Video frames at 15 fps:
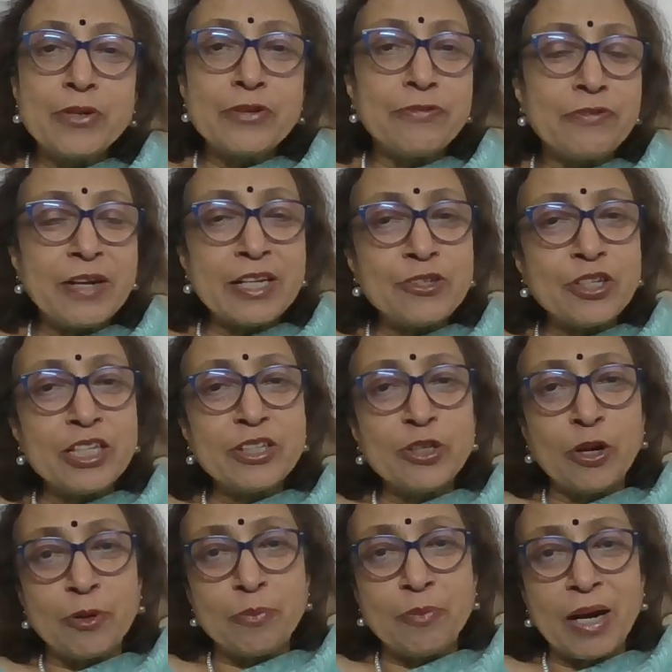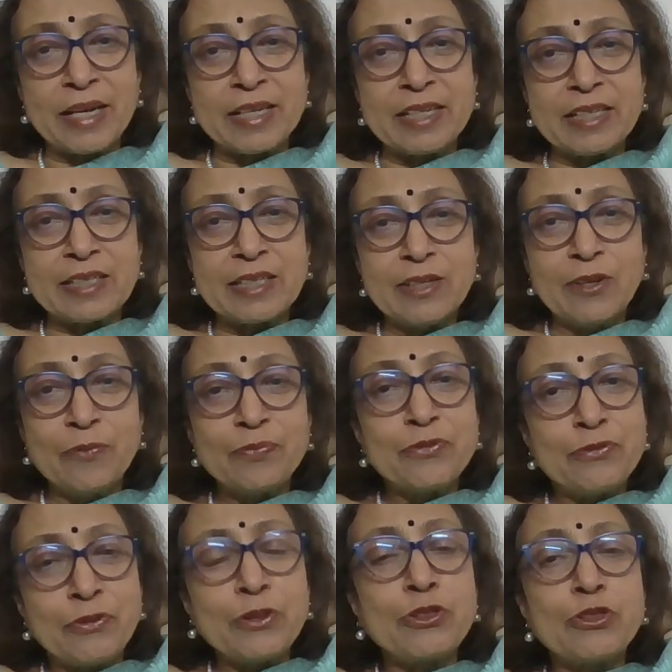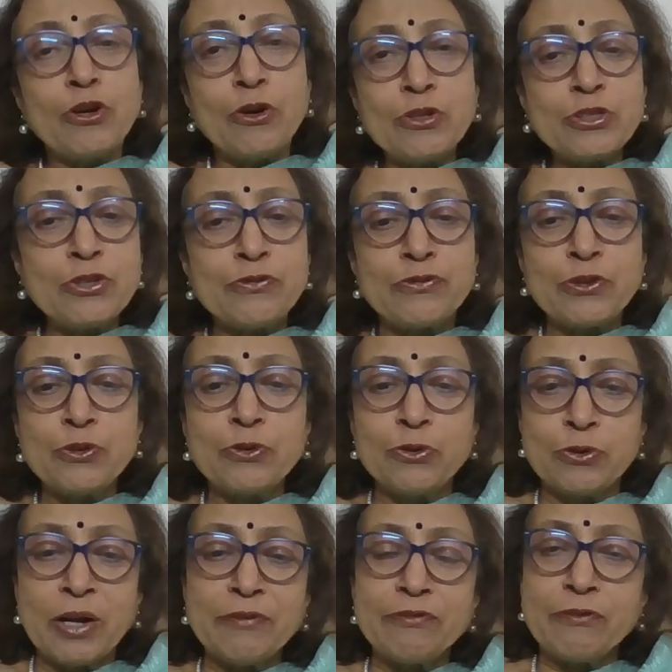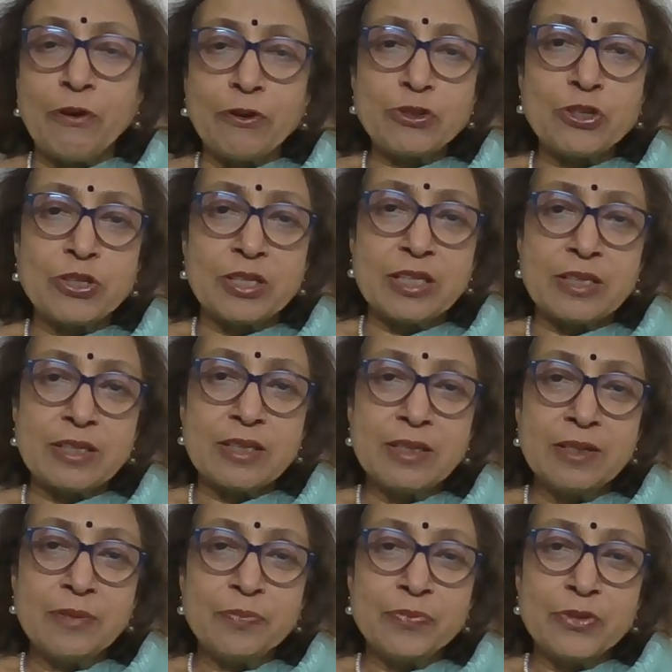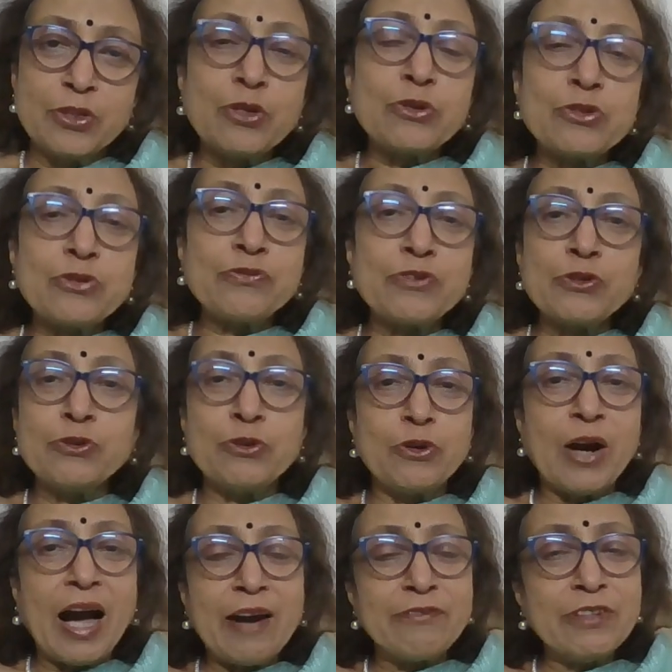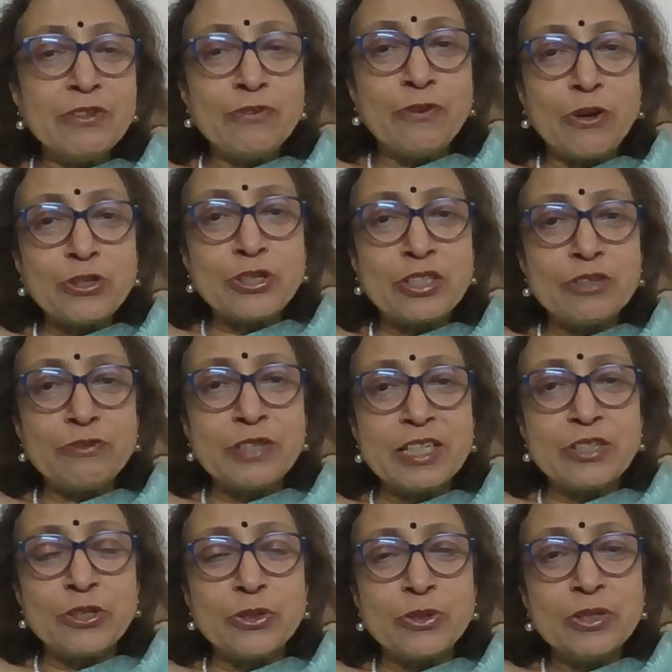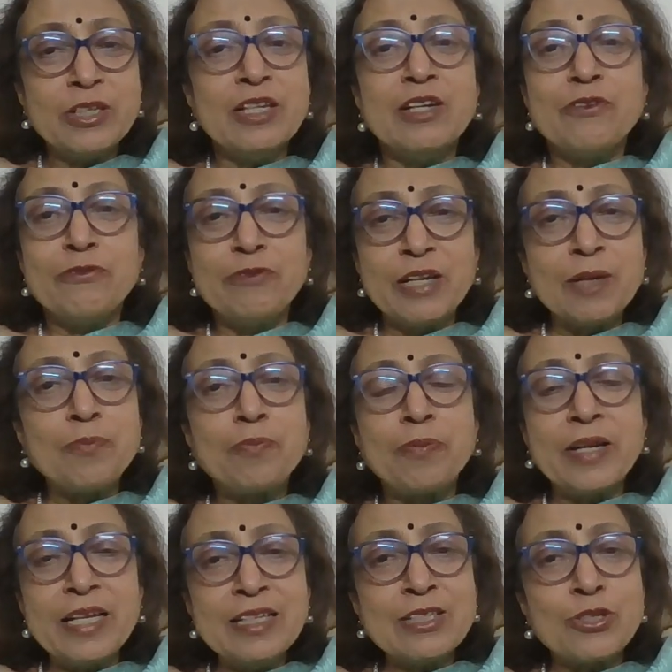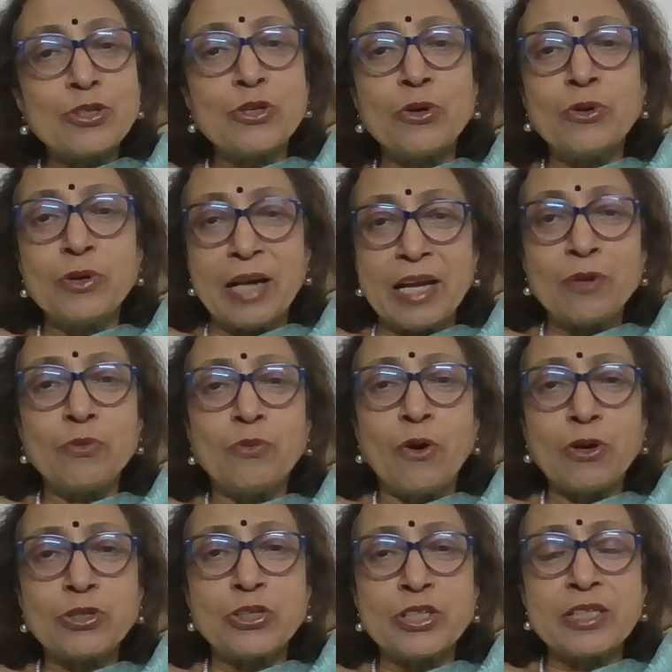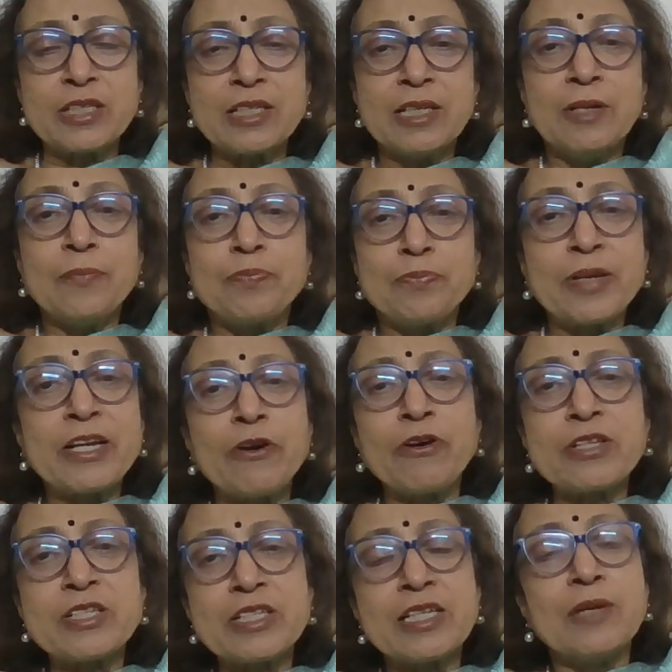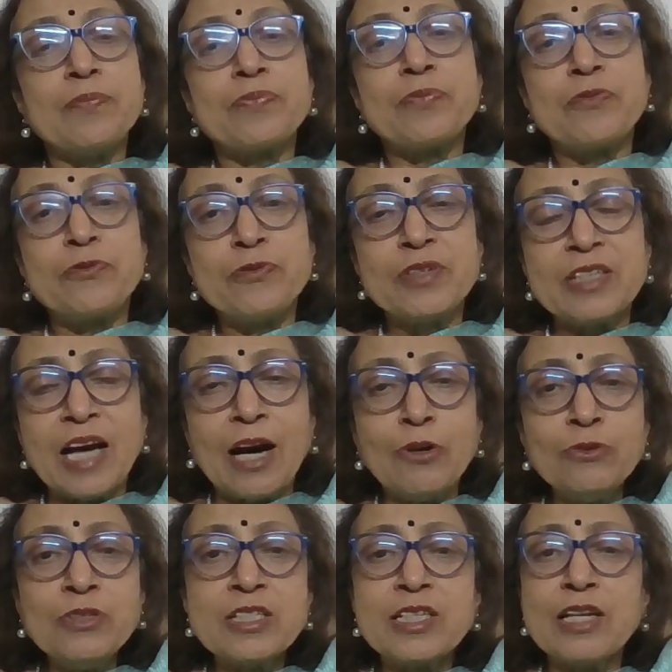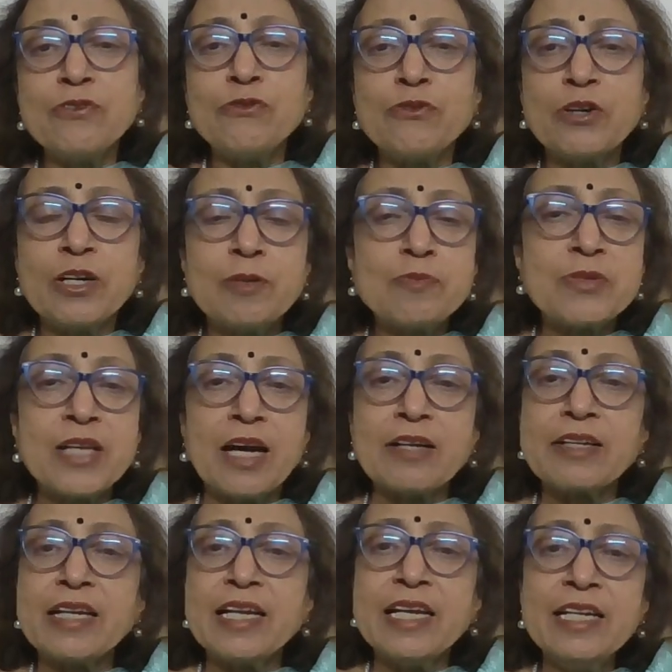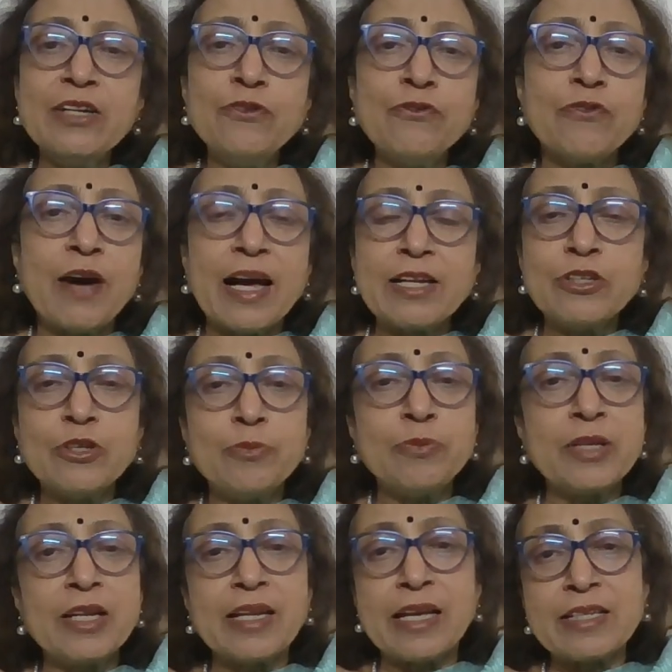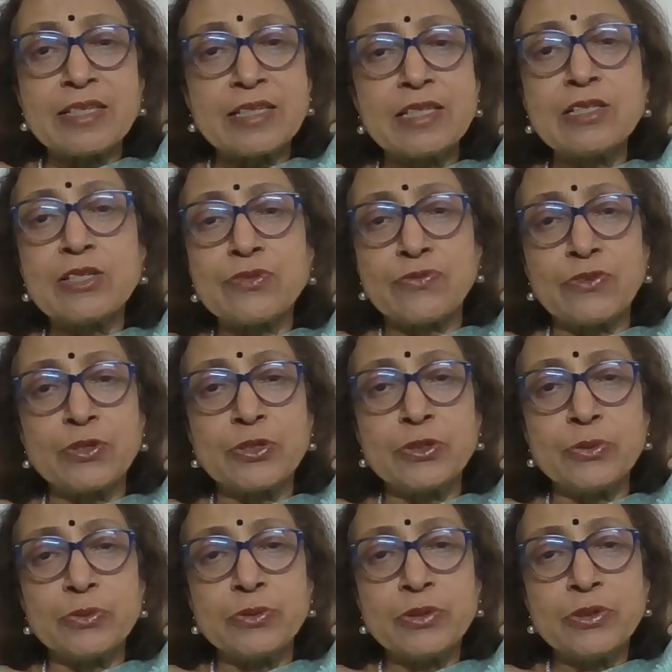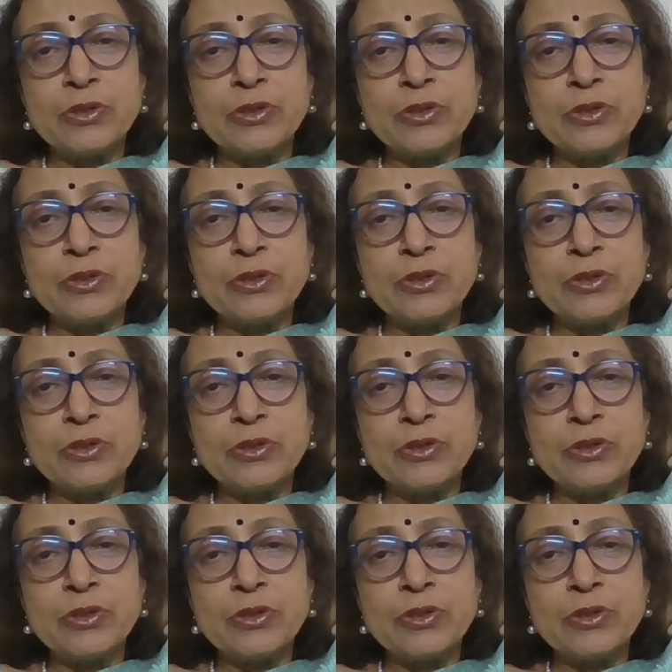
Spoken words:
refreshing your mind for those of you who have watched it. Those of you who haven't watched the video will please go and watch it, because nouns and verbs are invaluable lessons for you.